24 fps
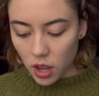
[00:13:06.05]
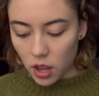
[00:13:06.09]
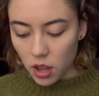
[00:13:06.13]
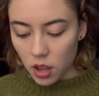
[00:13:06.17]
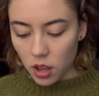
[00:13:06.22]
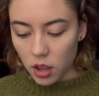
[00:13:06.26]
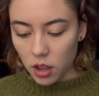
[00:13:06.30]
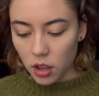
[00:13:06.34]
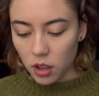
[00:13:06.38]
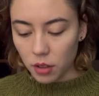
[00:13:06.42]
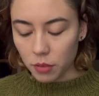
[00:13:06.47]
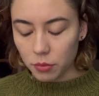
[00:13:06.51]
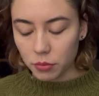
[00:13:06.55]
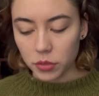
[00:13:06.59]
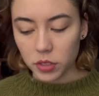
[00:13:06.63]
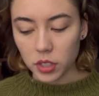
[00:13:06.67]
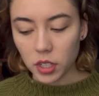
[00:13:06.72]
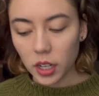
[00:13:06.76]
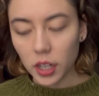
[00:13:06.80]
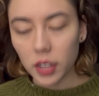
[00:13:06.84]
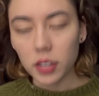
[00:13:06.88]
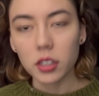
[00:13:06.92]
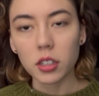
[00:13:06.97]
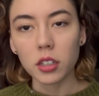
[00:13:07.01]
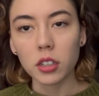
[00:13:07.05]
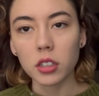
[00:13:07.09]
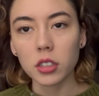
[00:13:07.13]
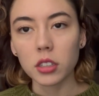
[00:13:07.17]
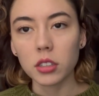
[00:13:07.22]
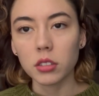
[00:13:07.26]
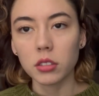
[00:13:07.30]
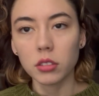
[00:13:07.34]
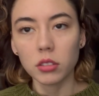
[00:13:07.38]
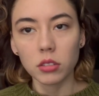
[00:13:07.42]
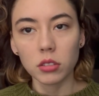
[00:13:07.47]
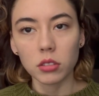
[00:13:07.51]
Did I tell
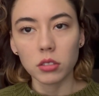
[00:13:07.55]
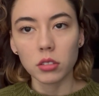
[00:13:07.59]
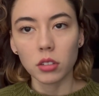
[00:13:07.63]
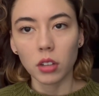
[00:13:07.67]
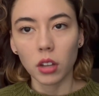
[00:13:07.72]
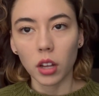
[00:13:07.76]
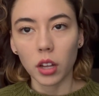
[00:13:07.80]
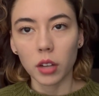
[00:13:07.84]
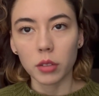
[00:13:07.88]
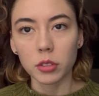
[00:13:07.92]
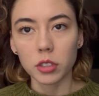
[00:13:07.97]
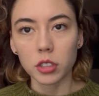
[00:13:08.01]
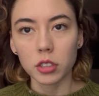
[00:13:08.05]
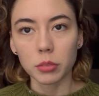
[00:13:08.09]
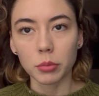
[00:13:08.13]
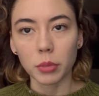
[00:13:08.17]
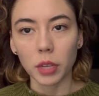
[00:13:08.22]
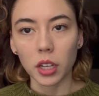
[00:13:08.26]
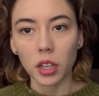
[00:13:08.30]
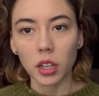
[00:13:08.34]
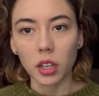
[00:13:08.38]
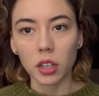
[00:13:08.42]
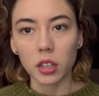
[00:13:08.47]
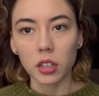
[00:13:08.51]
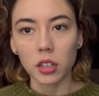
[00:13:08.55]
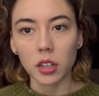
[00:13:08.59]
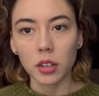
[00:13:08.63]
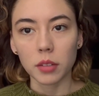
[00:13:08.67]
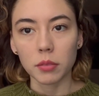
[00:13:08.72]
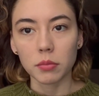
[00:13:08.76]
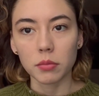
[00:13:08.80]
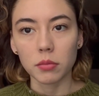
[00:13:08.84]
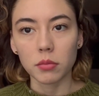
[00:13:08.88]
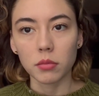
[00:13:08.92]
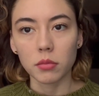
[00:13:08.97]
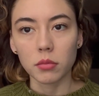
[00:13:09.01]
you I'm just making up
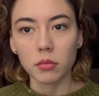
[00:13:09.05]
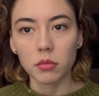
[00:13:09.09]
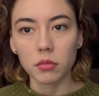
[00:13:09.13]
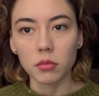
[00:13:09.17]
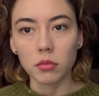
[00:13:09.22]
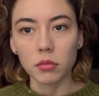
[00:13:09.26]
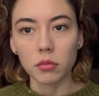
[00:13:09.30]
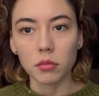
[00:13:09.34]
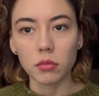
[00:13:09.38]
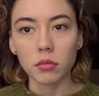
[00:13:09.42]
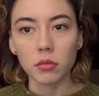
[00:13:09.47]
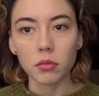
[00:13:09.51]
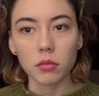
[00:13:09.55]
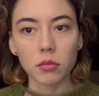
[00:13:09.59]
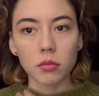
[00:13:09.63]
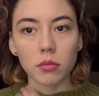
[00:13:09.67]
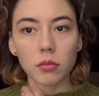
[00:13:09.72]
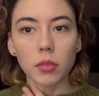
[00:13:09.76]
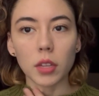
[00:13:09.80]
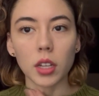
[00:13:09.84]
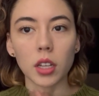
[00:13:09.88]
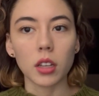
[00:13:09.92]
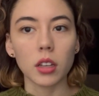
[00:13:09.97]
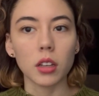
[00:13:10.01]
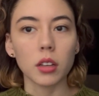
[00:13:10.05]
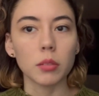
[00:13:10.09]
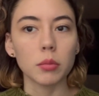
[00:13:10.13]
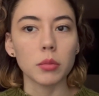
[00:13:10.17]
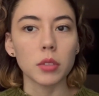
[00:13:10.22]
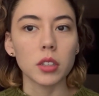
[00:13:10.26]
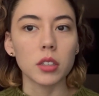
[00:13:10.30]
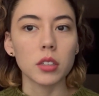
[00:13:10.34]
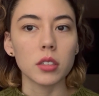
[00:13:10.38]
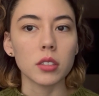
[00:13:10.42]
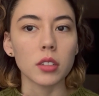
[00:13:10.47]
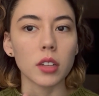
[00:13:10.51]
the
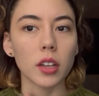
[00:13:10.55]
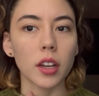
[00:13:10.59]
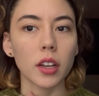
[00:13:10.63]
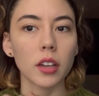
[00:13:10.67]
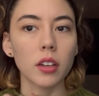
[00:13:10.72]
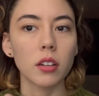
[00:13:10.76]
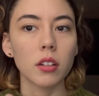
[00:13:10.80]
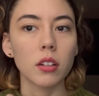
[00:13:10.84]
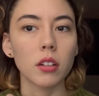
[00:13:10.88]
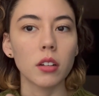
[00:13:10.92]
design?